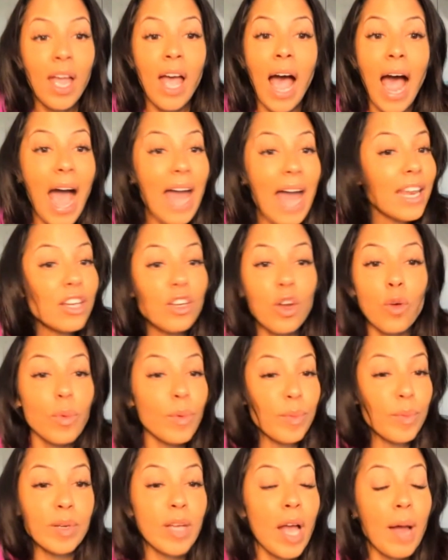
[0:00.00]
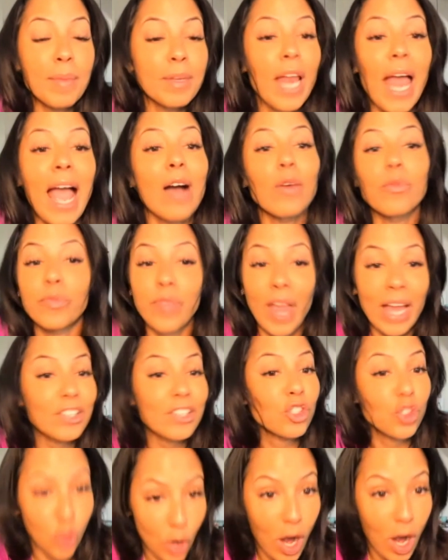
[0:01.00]
I didn't know we were coming out that
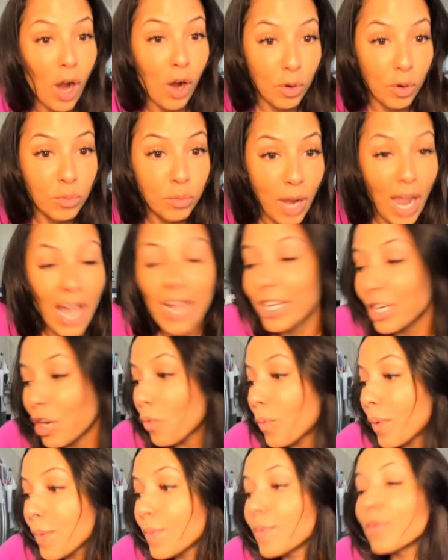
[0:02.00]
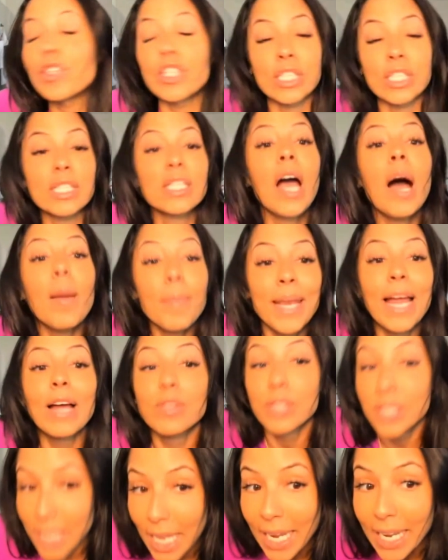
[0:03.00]
strong. I didn't know we were just coming out
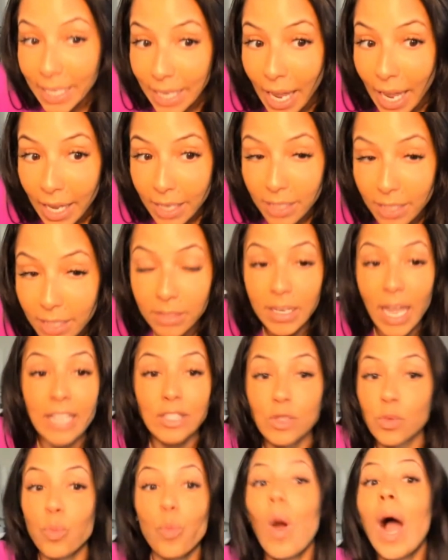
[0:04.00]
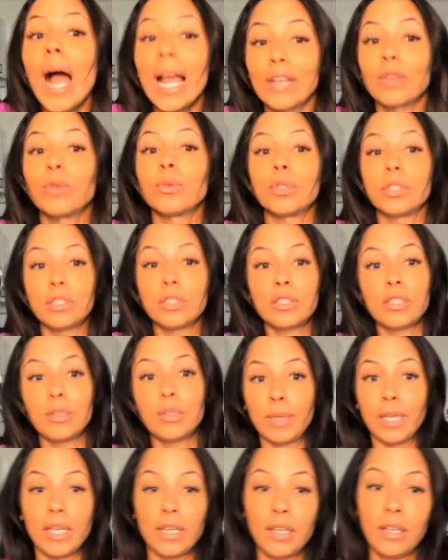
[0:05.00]
saying that. That's wild to
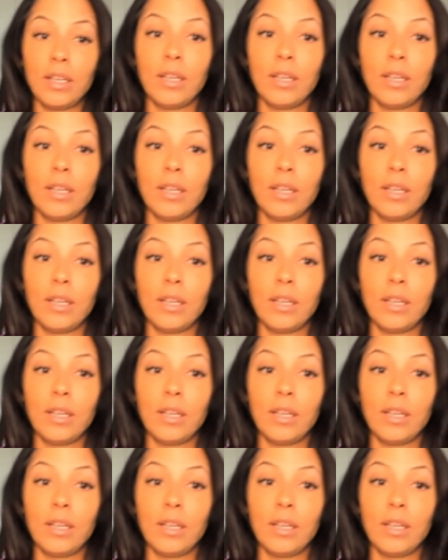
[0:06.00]
me.